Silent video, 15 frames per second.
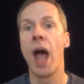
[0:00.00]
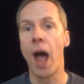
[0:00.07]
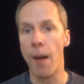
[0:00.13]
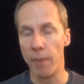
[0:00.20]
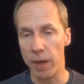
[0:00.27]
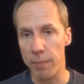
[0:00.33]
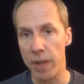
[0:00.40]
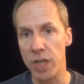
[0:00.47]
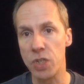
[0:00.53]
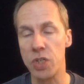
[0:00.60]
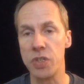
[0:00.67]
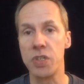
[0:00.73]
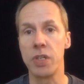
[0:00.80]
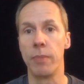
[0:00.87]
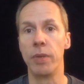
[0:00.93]
I'm going to
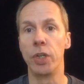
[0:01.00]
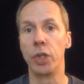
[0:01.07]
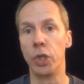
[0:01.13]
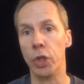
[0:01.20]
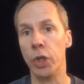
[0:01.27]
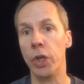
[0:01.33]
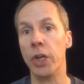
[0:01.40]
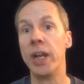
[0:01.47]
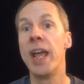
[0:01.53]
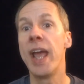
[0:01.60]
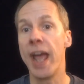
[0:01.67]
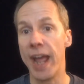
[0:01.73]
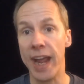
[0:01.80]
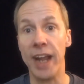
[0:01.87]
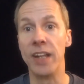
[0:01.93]
mention some of the good
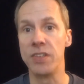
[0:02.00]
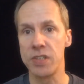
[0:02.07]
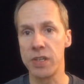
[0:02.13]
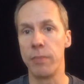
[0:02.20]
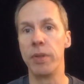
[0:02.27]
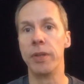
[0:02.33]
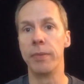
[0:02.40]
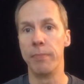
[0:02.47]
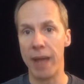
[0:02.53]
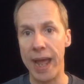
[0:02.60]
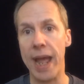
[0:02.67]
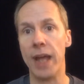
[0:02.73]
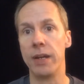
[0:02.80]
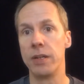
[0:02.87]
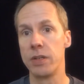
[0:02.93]
and some of the
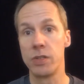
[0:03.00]
bad.